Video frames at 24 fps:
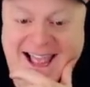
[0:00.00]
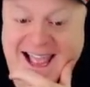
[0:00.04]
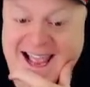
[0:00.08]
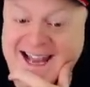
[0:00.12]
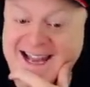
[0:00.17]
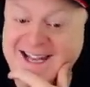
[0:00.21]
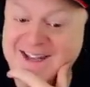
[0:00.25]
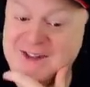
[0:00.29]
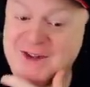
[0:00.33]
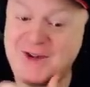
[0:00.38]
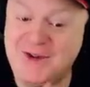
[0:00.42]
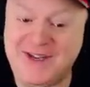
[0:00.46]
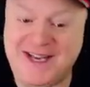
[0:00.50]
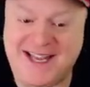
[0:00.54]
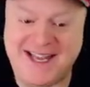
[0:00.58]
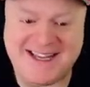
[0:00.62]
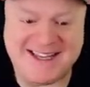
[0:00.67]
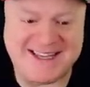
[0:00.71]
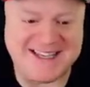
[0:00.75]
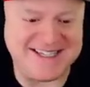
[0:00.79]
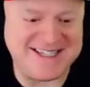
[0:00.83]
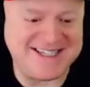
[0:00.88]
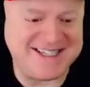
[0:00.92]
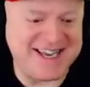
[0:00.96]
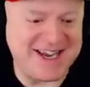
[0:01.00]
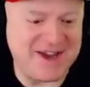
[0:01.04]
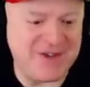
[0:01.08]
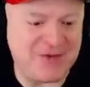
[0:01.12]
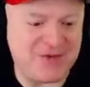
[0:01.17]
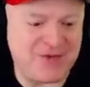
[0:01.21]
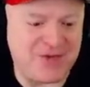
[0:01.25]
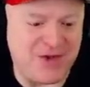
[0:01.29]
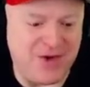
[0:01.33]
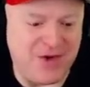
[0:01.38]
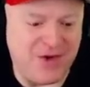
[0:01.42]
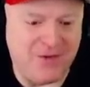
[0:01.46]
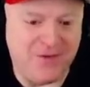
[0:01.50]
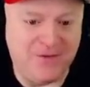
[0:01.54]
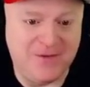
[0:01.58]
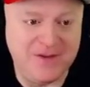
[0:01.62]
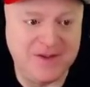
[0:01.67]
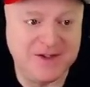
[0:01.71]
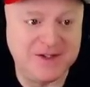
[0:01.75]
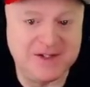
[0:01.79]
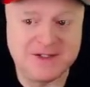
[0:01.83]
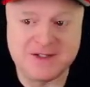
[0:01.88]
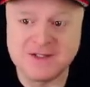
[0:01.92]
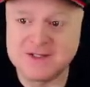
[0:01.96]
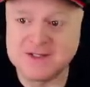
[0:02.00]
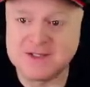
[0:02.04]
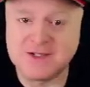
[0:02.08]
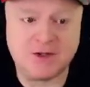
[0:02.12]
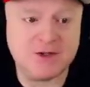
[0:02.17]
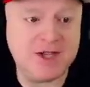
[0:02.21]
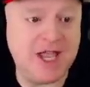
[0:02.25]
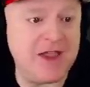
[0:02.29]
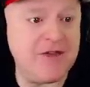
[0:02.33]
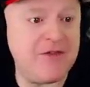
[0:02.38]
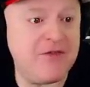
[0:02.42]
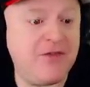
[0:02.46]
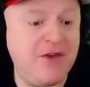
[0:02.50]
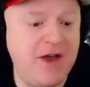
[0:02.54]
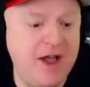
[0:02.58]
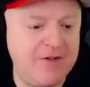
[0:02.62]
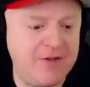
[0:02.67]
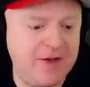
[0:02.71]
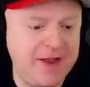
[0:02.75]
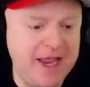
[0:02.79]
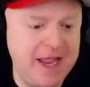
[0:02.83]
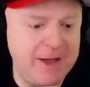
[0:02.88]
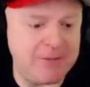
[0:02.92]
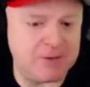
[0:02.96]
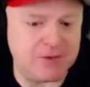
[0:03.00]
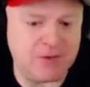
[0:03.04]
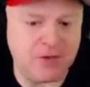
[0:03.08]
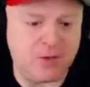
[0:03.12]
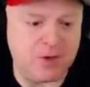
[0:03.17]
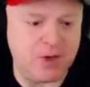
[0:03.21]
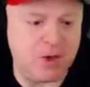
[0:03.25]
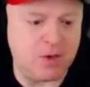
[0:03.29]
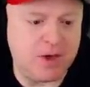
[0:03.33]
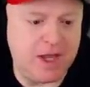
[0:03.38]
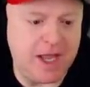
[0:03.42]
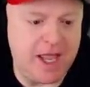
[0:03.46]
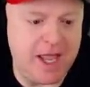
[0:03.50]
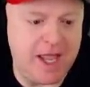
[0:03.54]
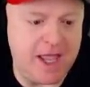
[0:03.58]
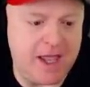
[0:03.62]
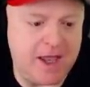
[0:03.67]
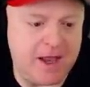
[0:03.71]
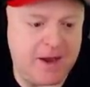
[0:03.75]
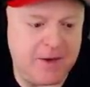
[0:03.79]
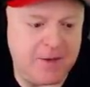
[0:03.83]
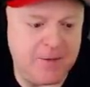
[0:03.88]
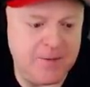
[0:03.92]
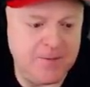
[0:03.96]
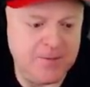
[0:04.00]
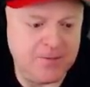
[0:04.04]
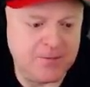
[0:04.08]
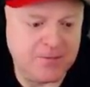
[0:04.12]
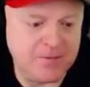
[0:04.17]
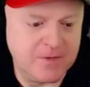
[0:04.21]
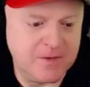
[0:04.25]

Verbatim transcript: I do like the teeth, though. Okay, 5 a.m. We're doing okay.